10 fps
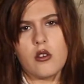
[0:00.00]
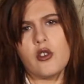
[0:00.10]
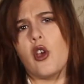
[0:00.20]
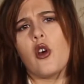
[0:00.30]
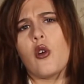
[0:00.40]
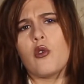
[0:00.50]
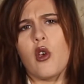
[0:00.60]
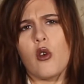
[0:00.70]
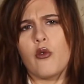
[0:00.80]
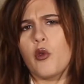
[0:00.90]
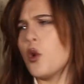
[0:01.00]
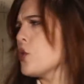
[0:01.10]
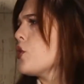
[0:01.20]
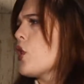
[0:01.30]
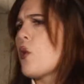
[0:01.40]
No, of
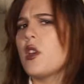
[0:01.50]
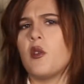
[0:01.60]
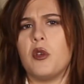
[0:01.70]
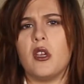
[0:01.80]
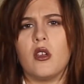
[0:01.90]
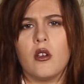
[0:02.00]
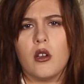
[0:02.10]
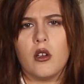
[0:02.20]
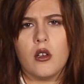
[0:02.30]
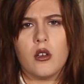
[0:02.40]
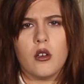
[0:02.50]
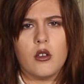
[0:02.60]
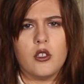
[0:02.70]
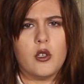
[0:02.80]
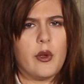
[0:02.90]
course we're not going to be
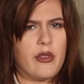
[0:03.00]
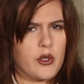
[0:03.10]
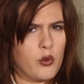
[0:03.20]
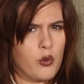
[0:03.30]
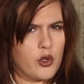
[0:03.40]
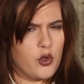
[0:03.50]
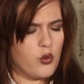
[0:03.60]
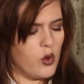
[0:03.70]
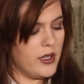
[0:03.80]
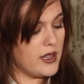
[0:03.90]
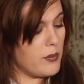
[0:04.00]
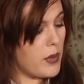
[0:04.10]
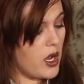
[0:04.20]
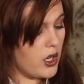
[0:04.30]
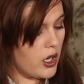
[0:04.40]
doing this ritual in the
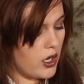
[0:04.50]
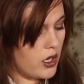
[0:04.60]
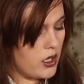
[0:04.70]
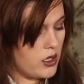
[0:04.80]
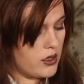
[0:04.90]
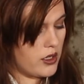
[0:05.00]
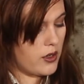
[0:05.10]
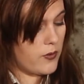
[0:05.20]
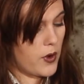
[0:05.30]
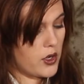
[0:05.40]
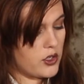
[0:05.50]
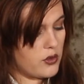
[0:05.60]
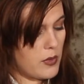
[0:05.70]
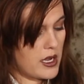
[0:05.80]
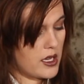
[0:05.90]
bunker. There are far
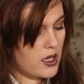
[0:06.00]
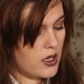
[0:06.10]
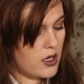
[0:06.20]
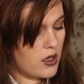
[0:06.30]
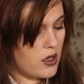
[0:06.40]
too many